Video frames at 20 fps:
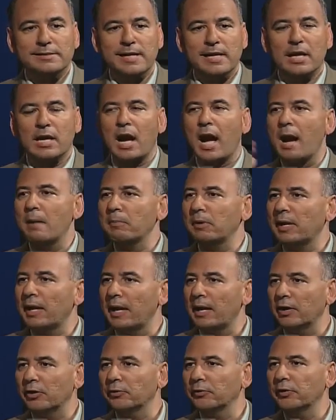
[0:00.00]
common
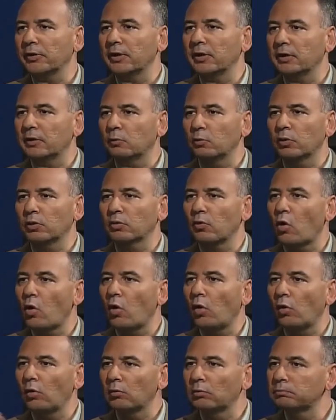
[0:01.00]
area where
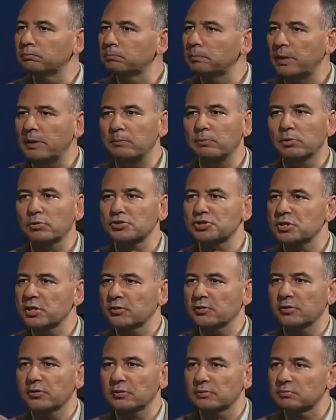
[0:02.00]
all people share
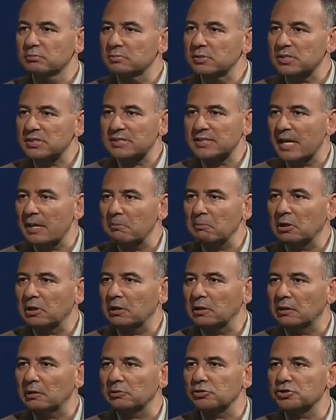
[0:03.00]
the same
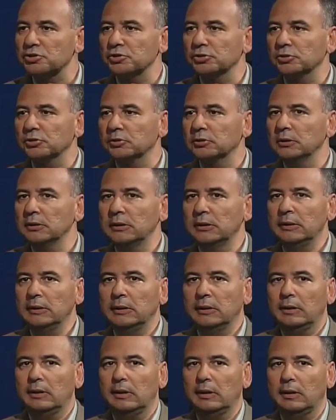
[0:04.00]
culture.
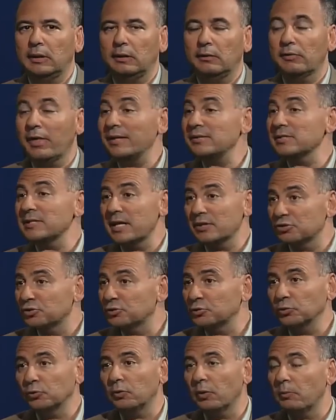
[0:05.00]
That's not
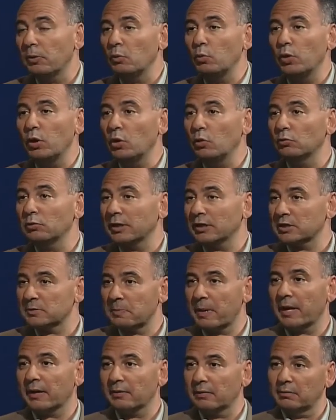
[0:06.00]
true. I mean, we don't
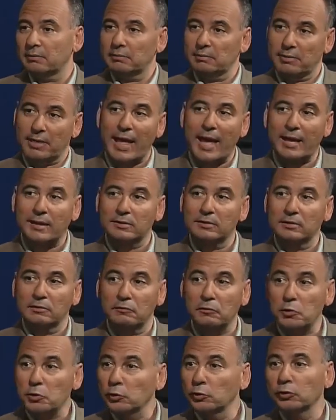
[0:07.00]
expect that of
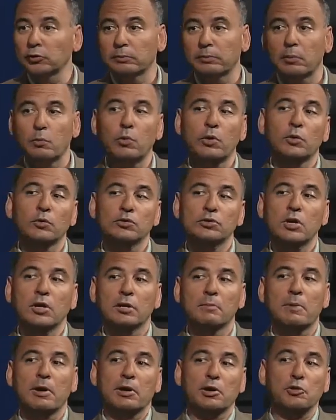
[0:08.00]
Europe, and we don't talk
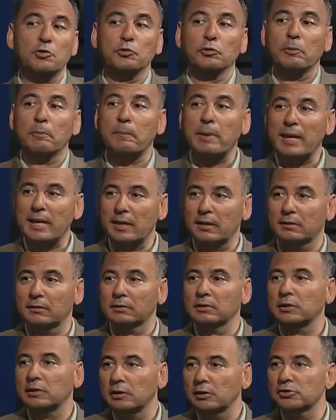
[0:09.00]
about a European
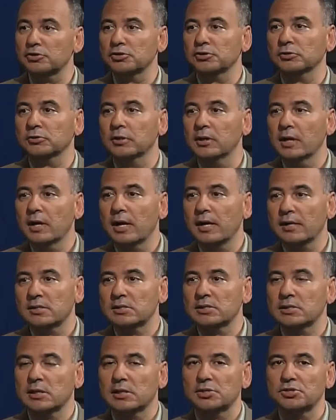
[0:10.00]
culture as
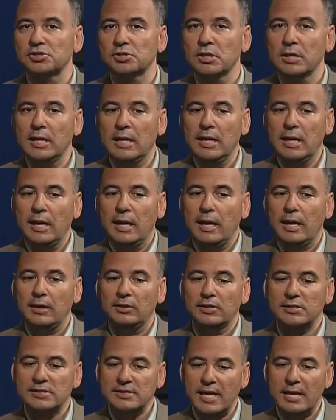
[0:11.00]
such. In
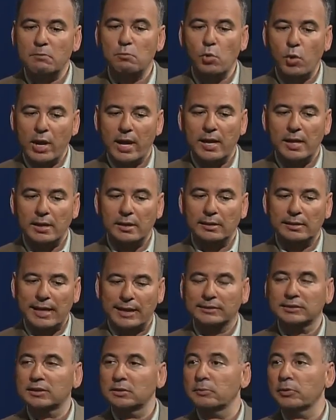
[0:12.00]
the same way,
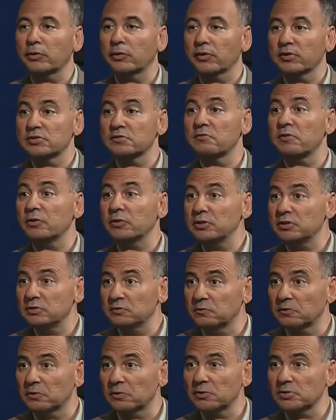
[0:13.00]
Latin America is very
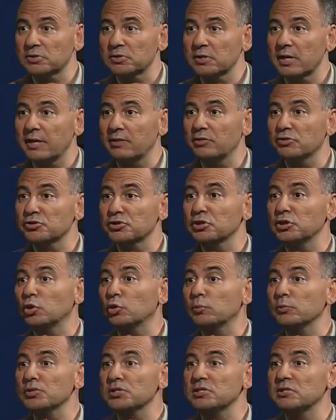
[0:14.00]
diverse, and there's
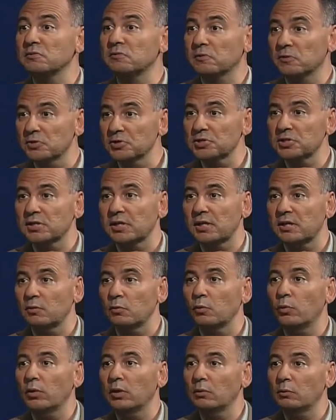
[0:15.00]
enormous diversity
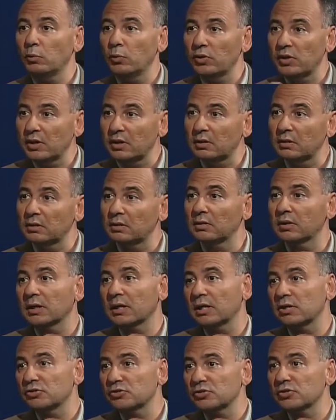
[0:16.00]
within the
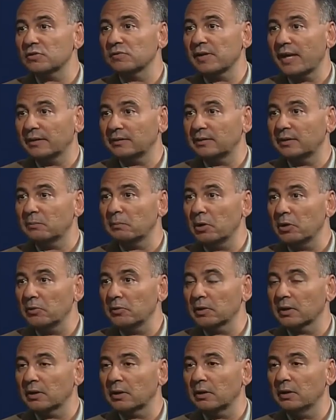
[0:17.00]
countries of Latin
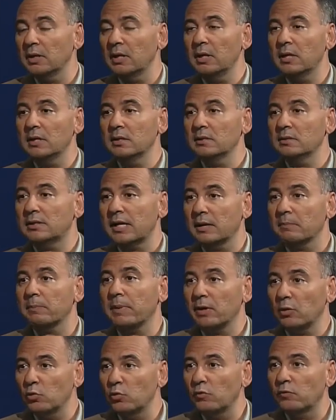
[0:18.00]
America. Take
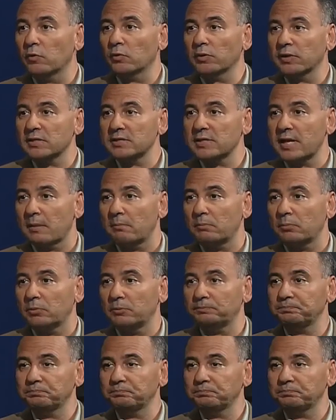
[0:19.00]
Peru, for example.